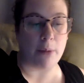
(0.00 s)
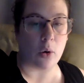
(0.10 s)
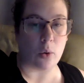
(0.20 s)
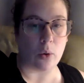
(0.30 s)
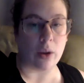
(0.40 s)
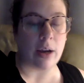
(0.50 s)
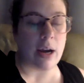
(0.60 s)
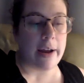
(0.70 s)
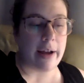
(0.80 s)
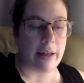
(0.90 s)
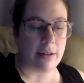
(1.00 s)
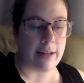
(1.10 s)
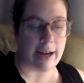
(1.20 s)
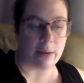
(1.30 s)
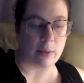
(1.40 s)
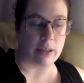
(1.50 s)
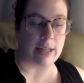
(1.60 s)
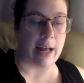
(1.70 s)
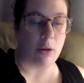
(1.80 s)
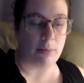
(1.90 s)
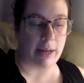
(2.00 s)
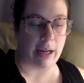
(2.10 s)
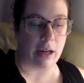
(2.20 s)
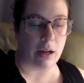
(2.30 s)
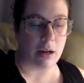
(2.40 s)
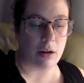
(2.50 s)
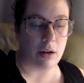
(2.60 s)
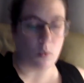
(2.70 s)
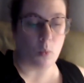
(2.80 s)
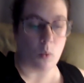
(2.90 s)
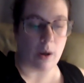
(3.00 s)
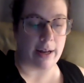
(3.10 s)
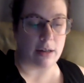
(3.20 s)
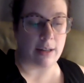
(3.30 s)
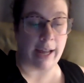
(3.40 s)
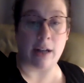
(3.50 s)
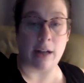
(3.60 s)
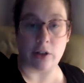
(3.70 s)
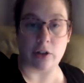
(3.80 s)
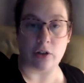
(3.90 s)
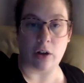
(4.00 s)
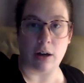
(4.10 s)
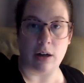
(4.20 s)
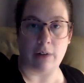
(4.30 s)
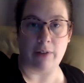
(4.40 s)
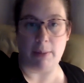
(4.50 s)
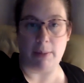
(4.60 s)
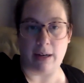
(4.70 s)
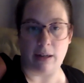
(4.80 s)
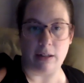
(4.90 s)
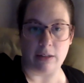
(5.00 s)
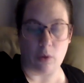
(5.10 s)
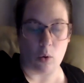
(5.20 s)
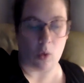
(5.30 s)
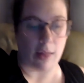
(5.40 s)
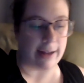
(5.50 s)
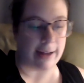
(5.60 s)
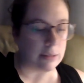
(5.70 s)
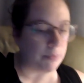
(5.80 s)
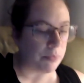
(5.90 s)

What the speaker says: poll, and then that would tell me what the answers are of the opinions of the whole class.